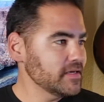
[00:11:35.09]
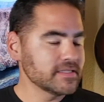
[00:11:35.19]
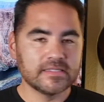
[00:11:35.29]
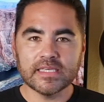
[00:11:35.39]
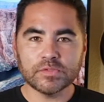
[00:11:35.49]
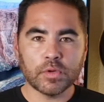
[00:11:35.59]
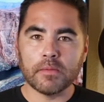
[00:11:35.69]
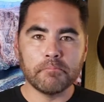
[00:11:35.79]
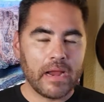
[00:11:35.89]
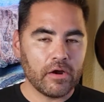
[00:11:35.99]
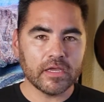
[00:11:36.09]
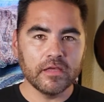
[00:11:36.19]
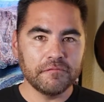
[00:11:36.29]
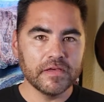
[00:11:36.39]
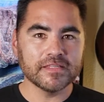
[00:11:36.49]
is this what
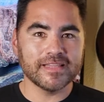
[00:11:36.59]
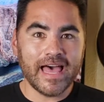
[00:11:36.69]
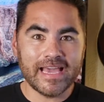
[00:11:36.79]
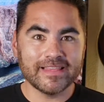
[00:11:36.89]
America feels like?